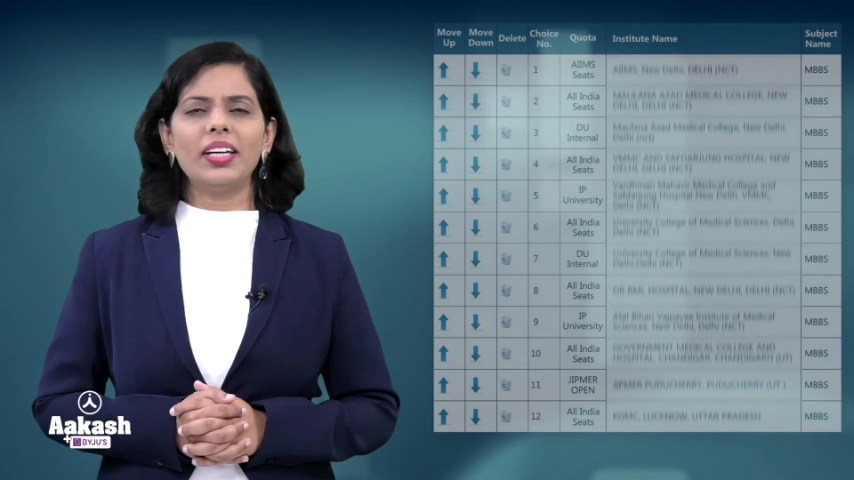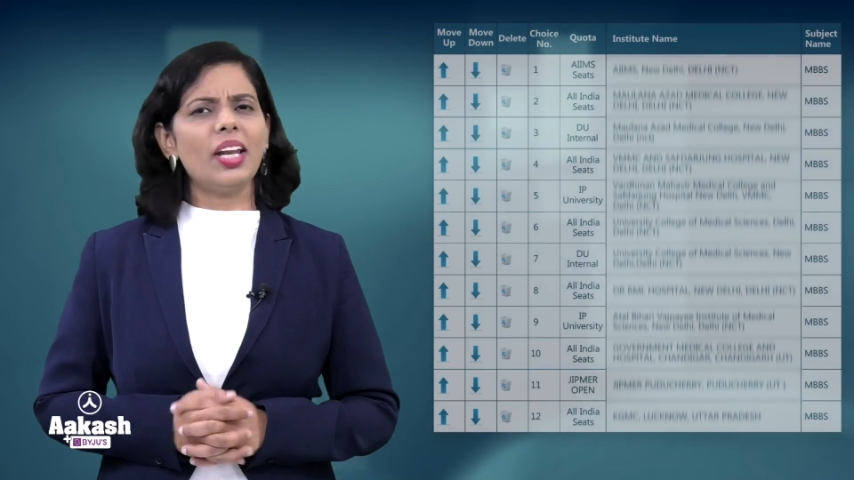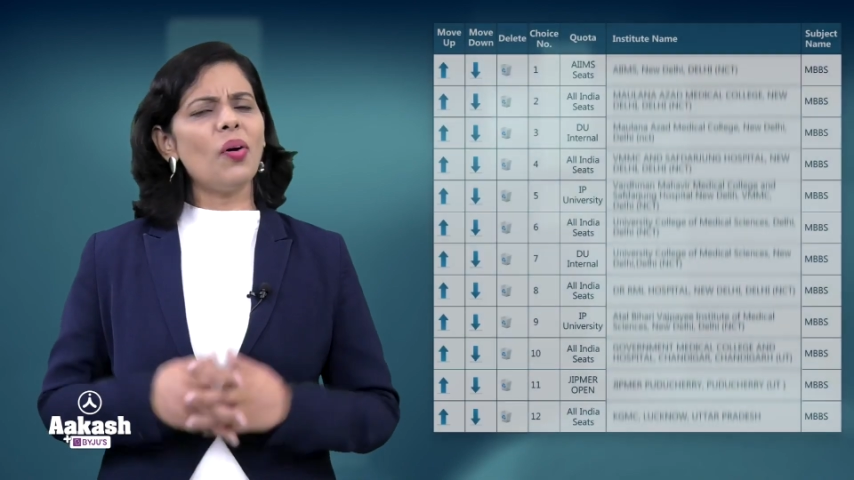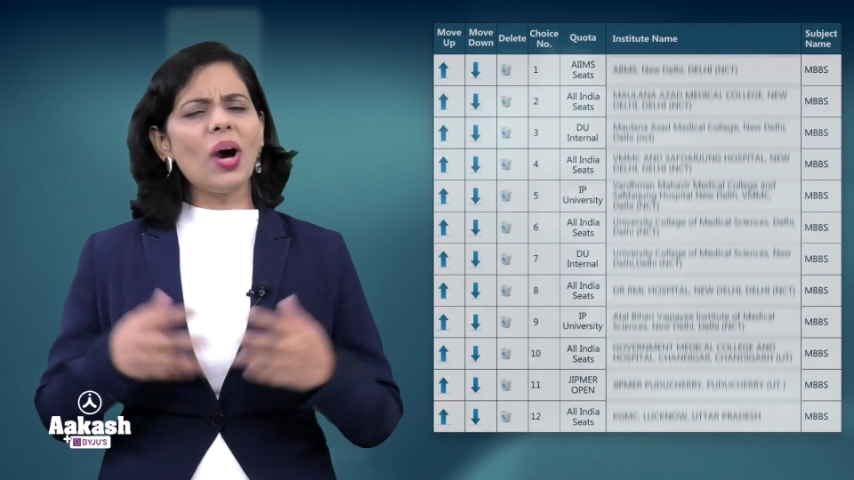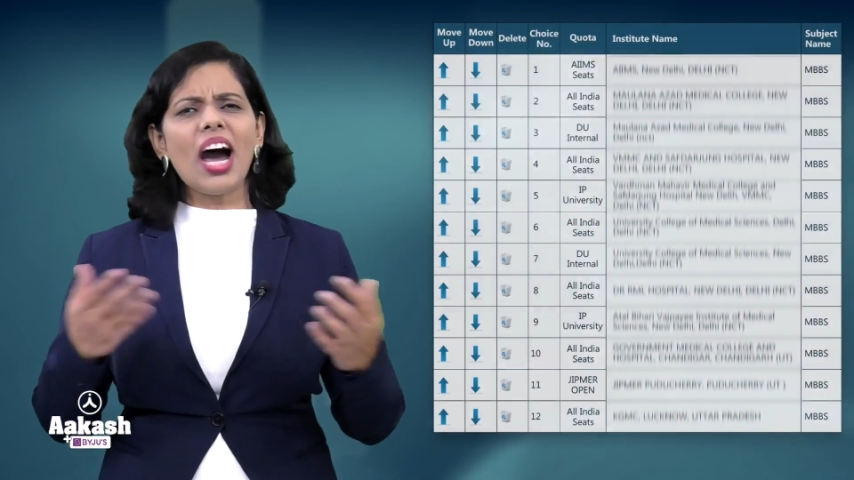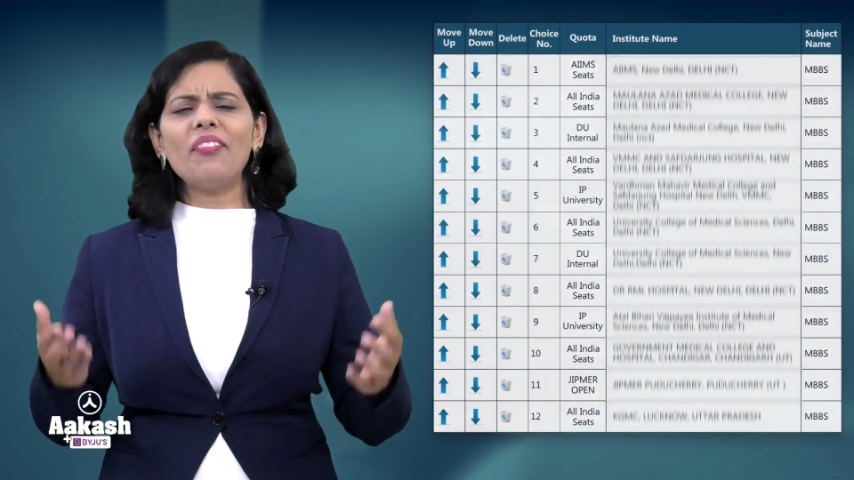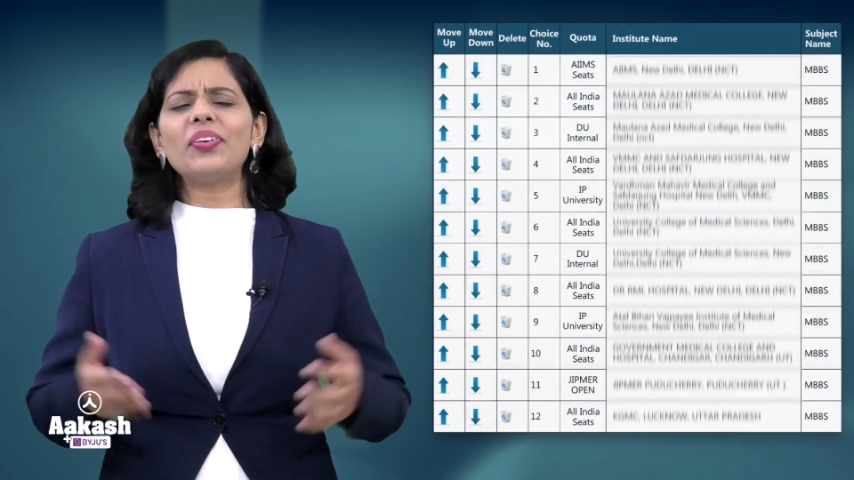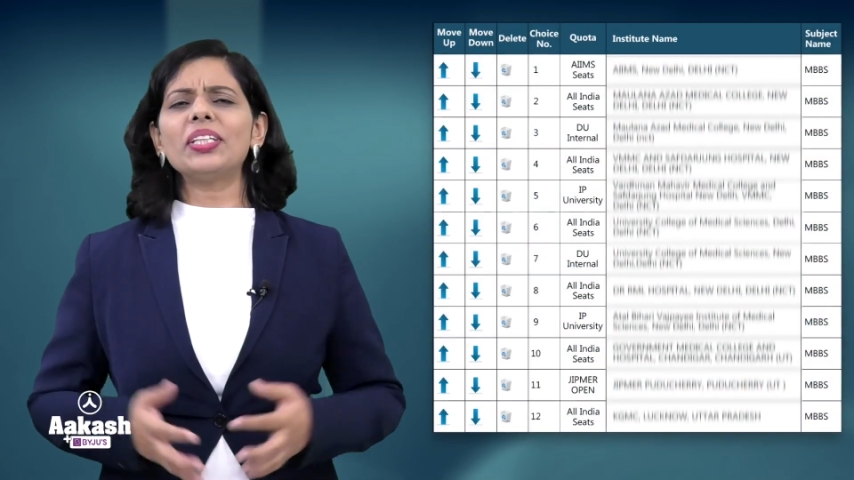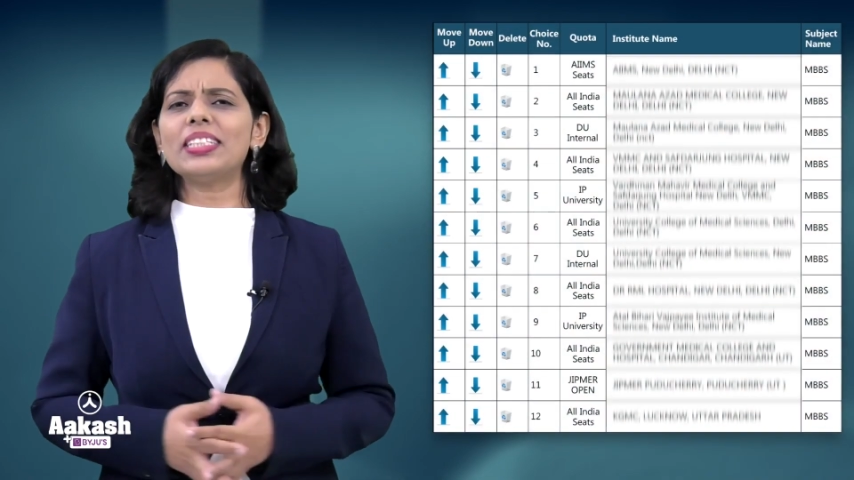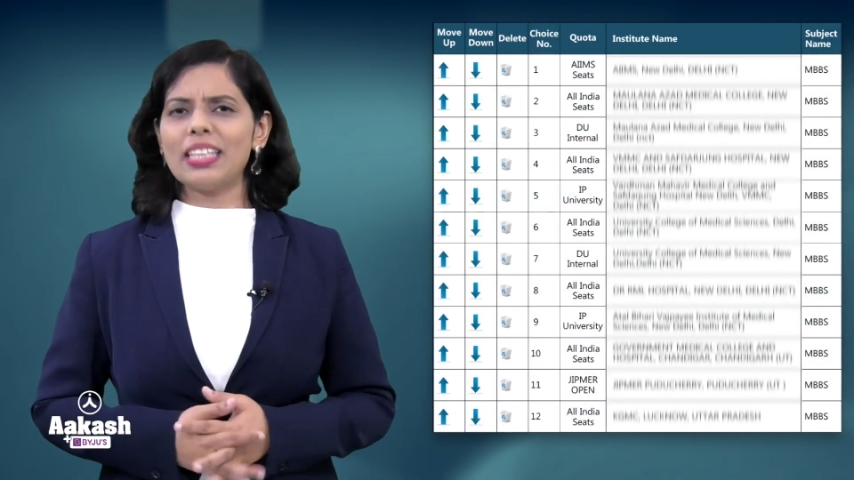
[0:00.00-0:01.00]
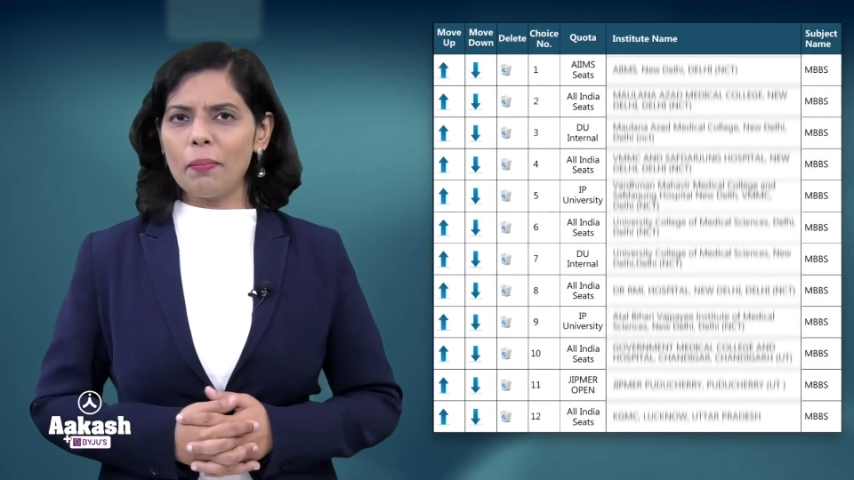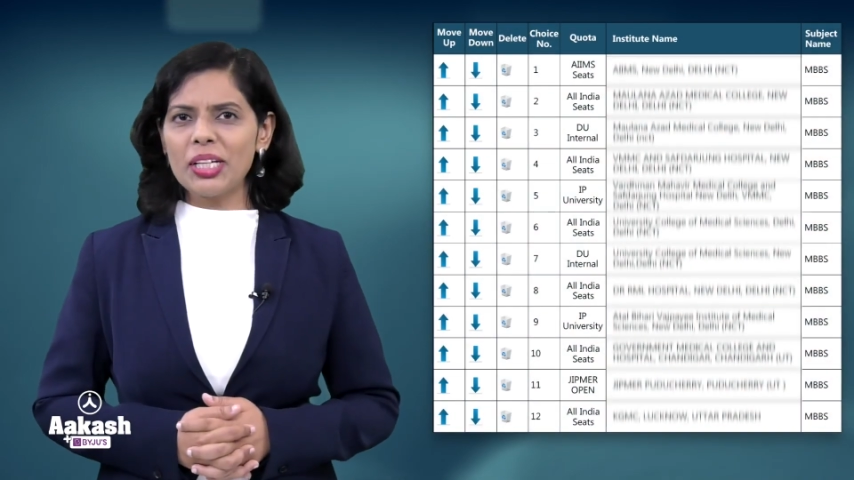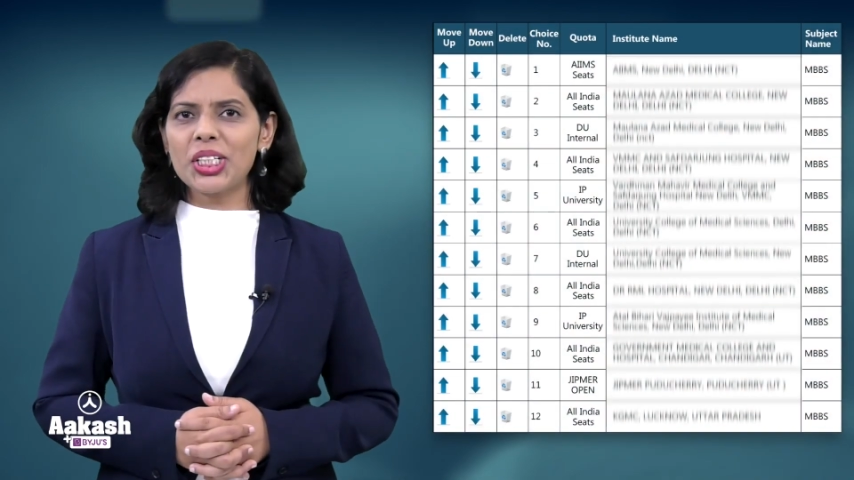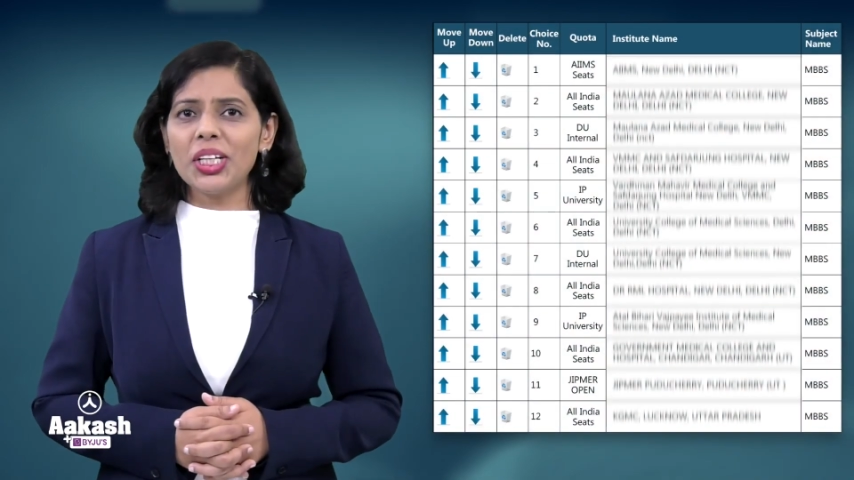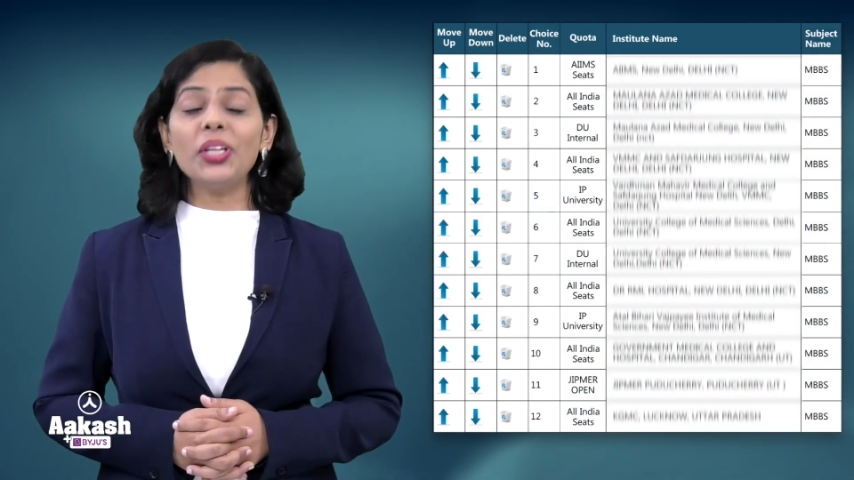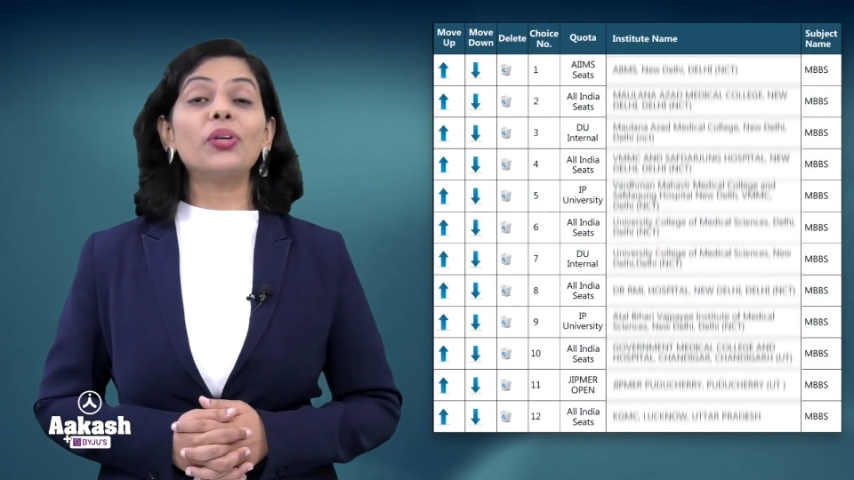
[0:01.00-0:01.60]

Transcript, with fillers: Now after the submission,